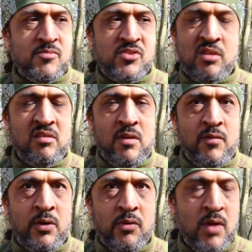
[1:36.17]
So I
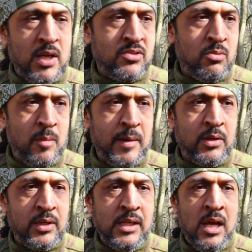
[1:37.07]
very rarely talk
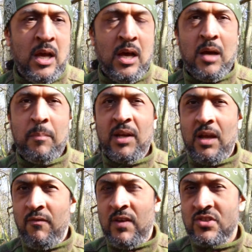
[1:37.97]
about it, uh, but I
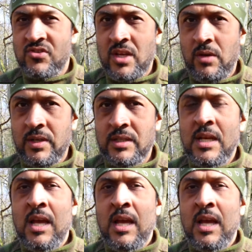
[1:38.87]
am vegetarian.